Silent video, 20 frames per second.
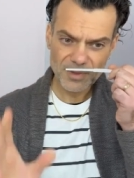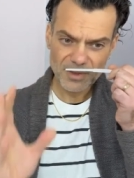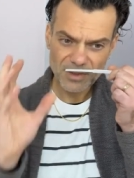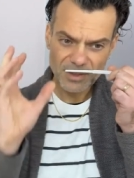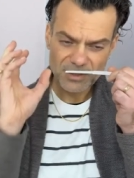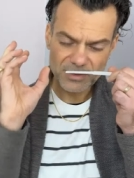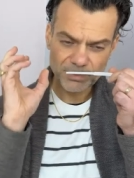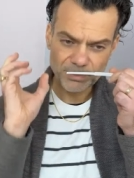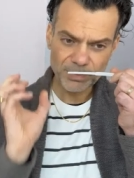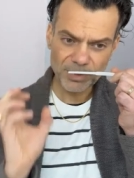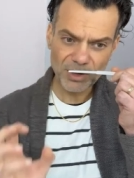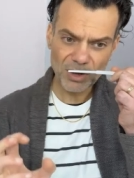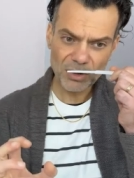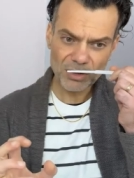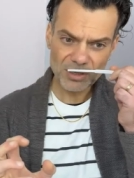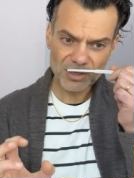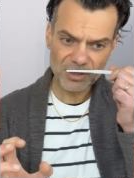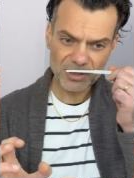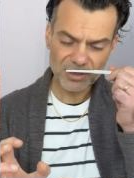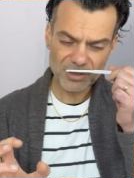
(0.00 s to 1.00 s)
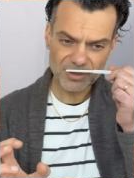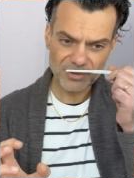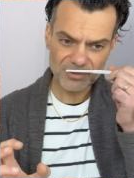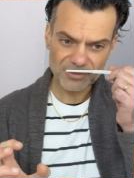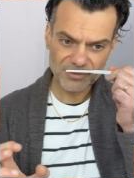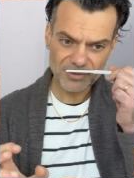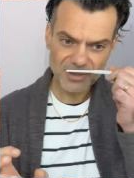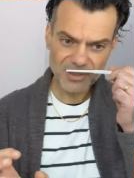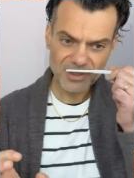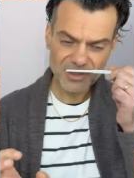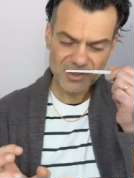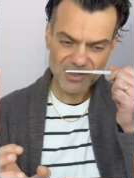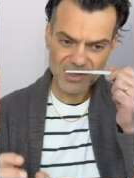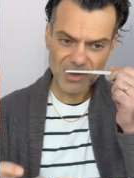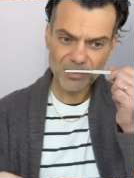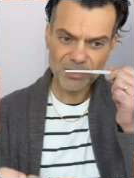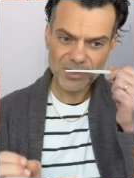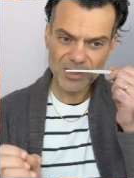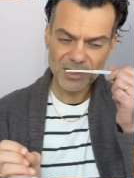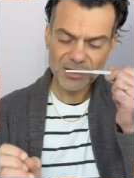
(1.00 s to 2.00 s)
this block of
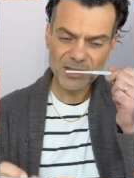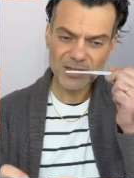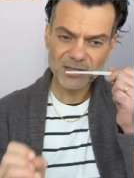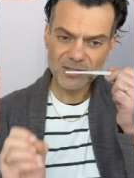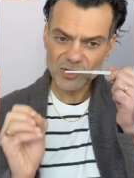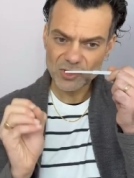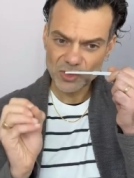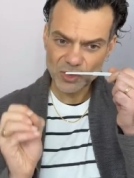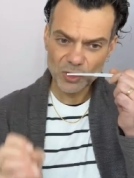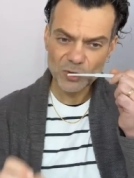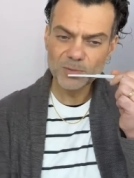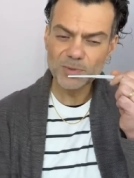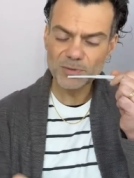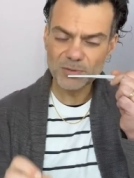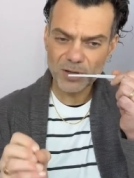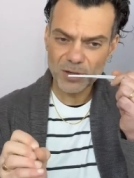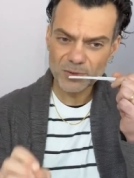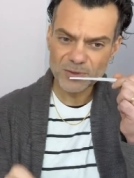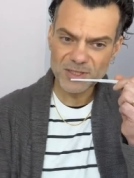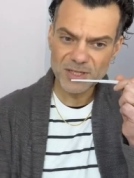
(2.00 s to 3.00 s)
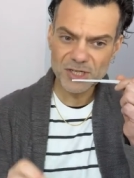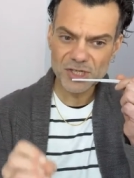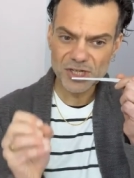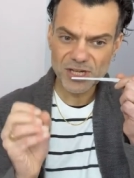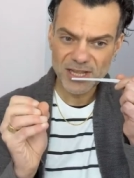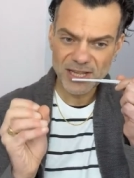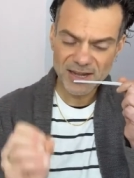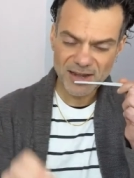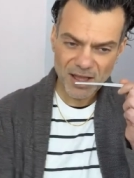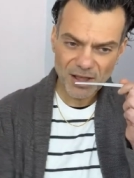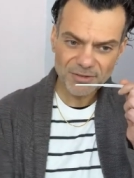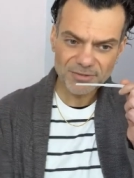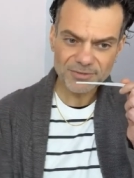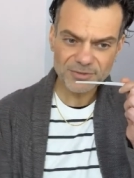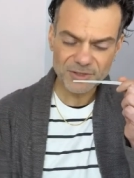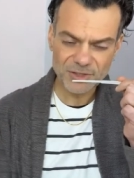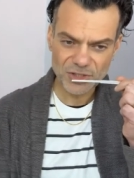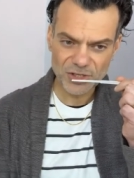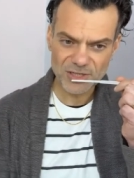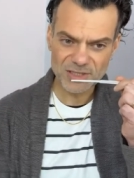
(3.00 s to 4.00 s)
something that is tuberosish enough
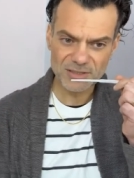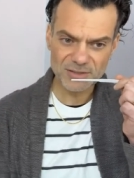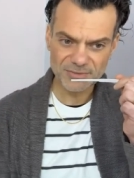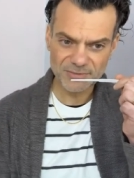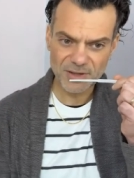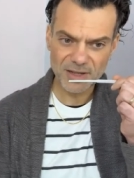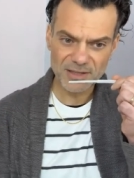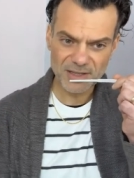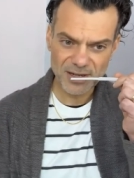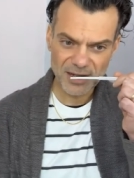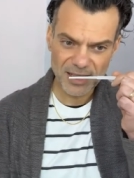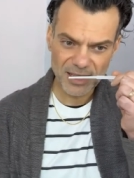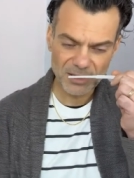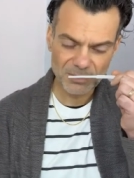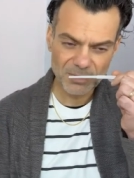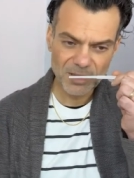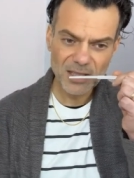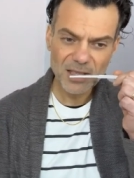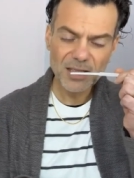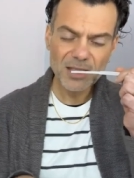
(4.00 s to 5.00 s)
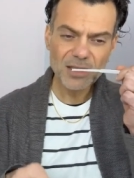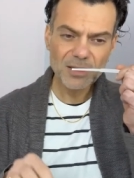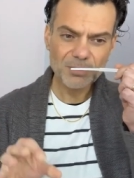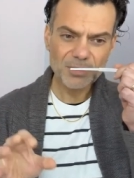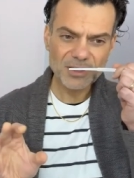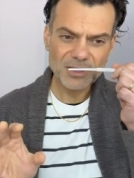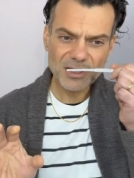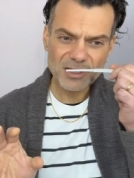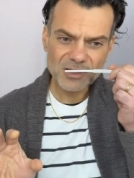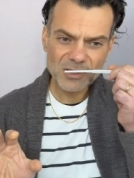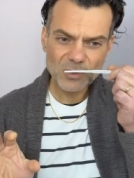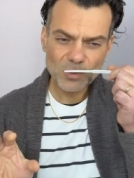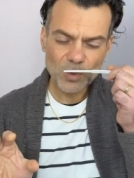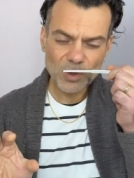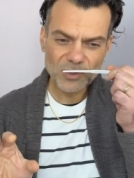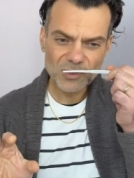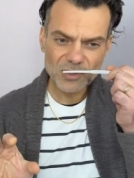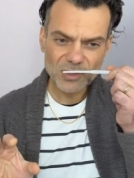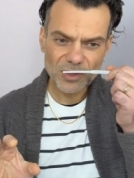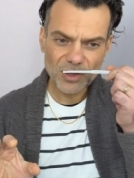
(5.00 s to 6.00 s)
to justify the name, but doesn't
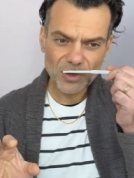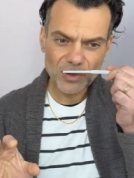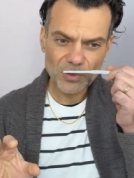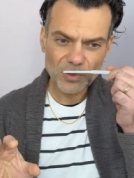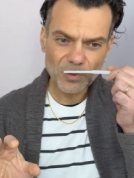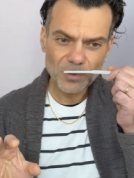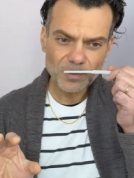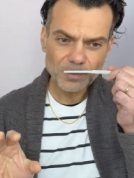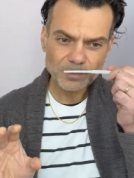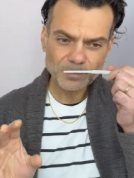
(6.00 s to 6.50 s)
want to go